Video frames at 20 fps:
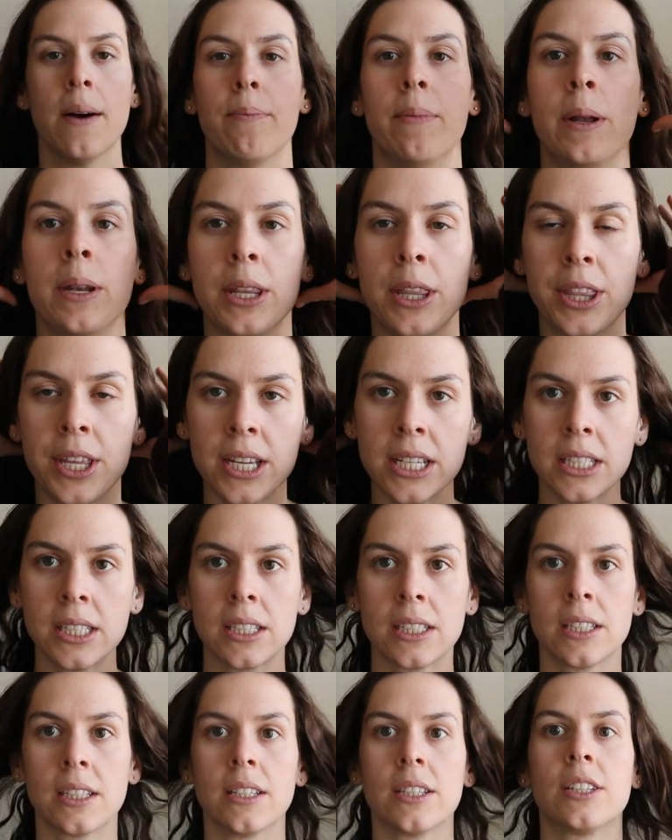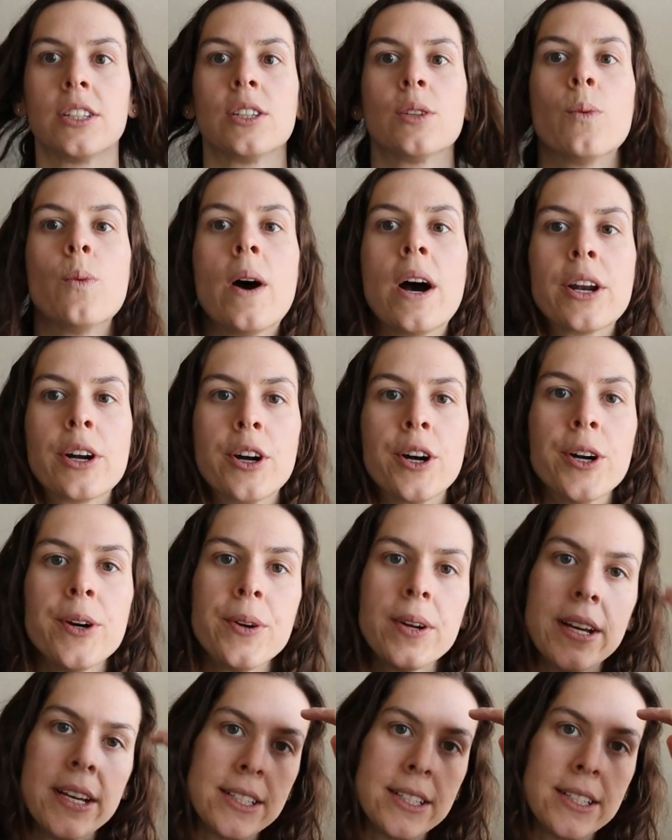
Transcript: But this sweater